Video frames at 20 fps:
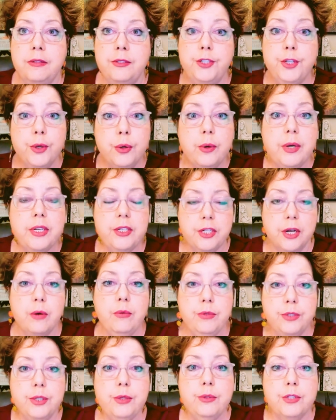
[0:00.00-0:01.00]
do and
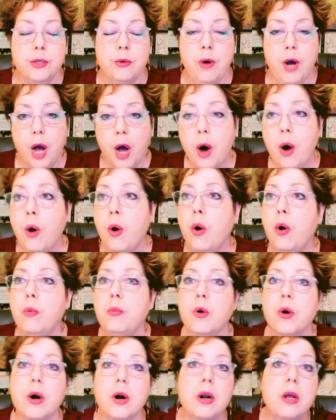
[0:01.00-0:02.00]
don't do to a home,
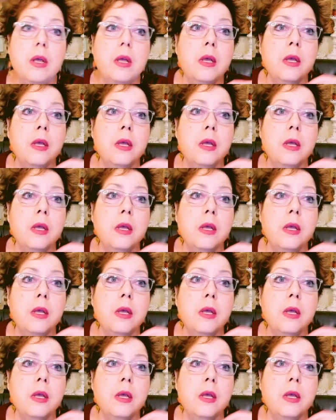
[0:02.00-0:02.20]
or,